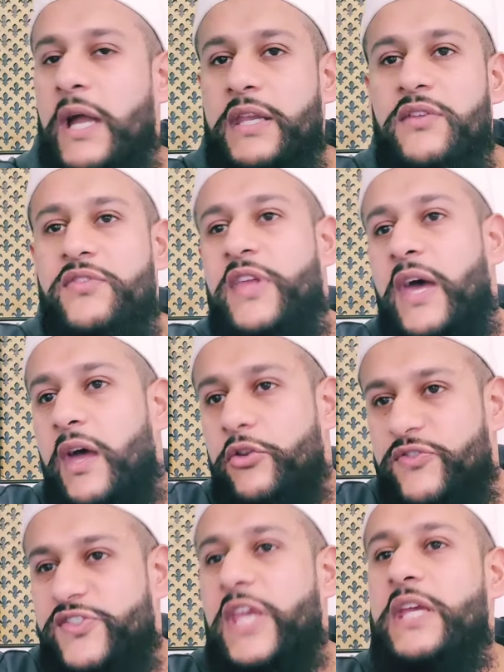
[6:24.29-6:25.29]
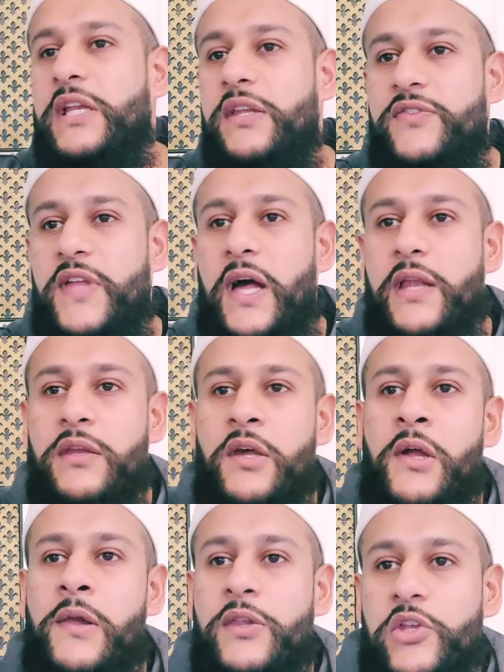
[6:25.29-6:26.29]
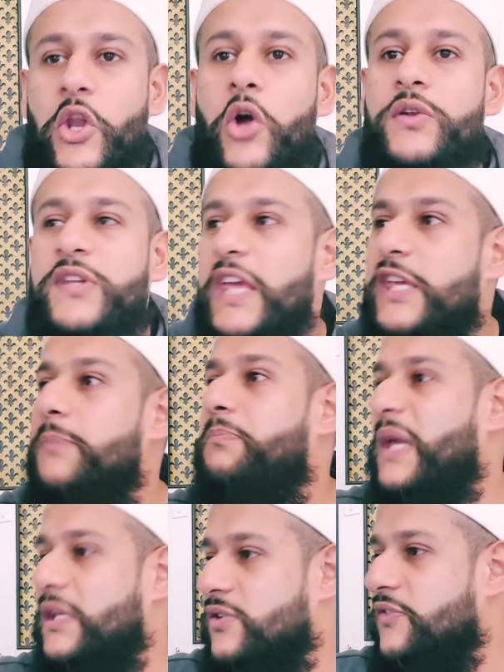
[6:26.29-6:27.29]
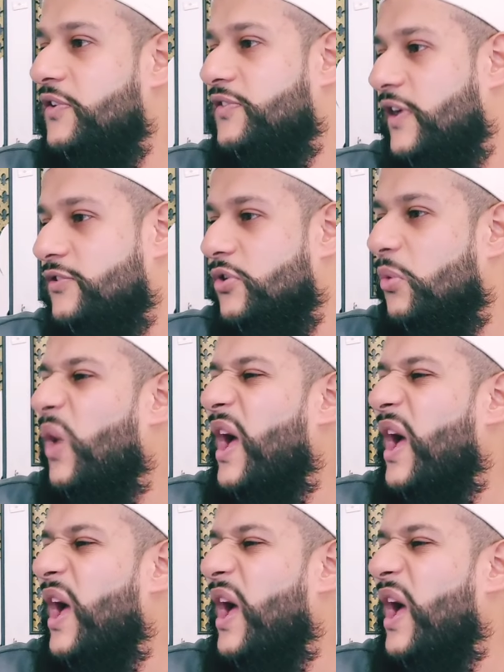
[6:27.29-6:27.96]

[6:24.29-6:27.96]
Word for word: and he's there shaking his hand, you know, taking pictures, et cetera.